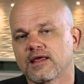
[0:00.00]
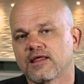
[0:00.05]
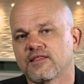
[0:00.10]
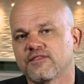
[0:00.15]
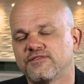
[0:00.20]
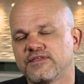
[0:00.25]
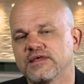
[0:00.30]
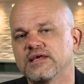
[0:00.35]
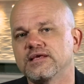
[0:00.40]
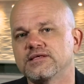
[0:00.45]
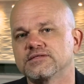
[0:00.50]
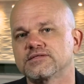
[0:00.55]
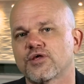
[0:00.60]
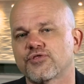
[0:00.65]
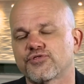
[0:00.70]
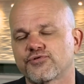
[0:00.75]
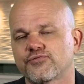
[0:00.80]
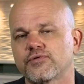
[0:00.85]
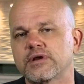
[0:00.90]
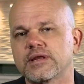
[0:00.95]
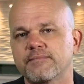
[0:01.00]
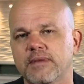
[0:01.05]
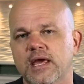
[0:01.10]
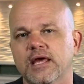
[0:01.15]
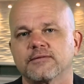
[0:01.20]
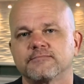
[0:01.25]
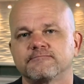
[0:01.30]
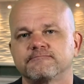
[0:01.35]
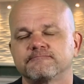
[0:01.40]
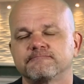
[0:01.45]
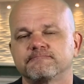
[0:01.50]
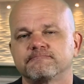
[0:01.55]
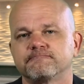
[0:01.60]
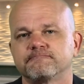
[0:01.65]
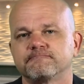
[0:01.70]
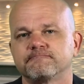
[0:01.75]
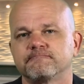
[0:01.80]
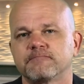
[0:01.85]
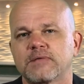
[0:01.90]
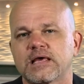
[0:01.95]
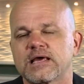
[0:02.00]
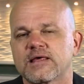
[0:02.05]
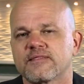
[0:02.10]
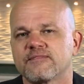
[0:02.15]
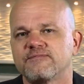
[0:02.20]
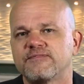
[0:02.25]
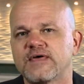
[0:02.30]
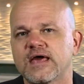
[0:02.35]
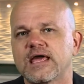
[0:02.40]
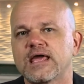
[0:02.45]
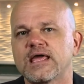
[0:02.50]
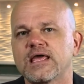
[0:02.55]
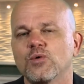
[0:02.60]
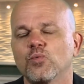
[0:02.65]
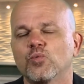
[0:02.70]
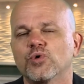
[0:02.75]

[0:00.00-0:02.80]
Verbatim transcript: these three men they